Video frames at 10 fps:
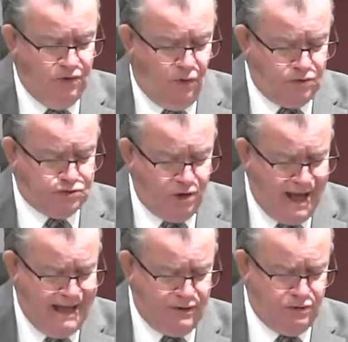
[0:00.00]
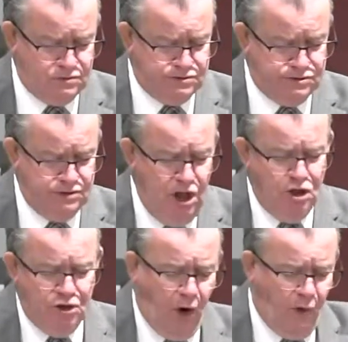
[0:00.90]
or trials.
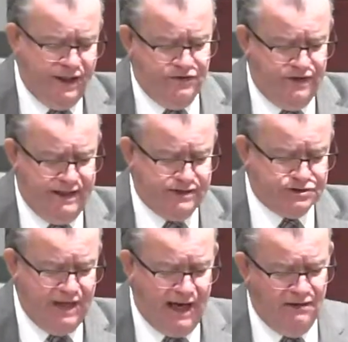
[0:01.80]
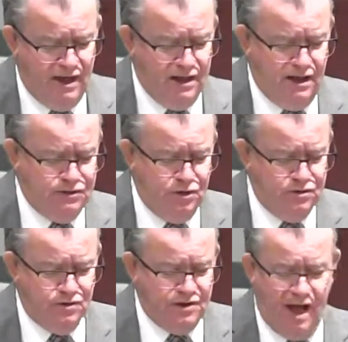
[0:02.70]
Knowing this, now uh,
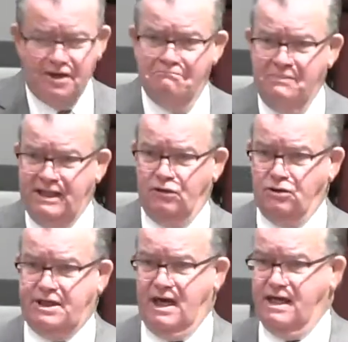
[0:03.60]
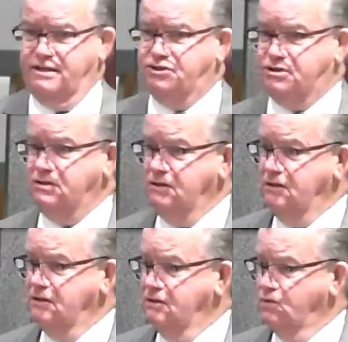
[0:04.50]
you, are not a mental case
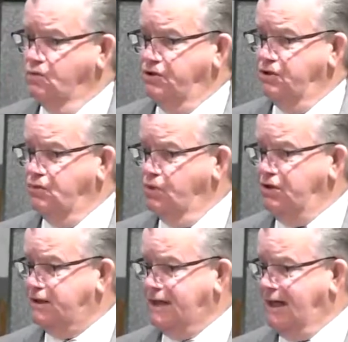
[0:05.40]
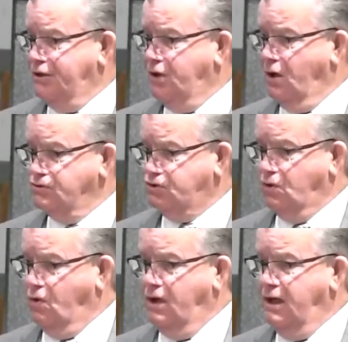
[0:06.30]
when you when you count it all
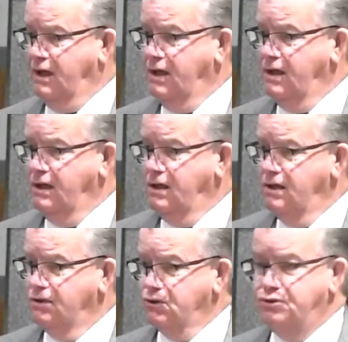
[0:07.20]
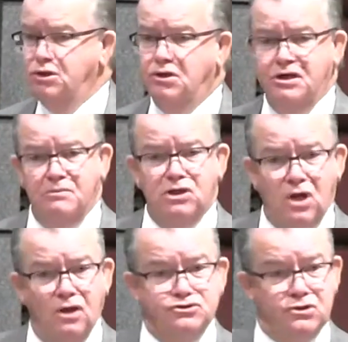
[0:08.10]
joy. You do it
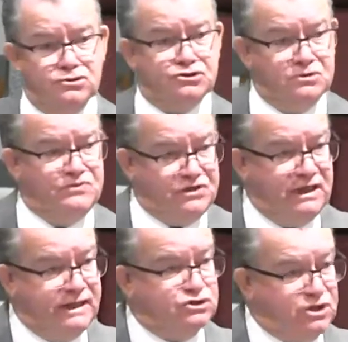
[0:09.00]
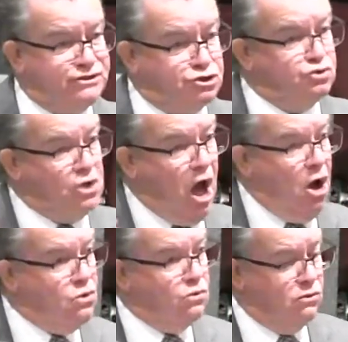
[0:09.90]
because there's some things that you
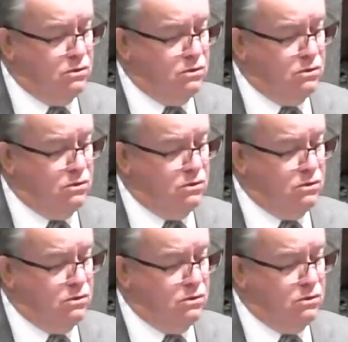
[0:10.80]
know.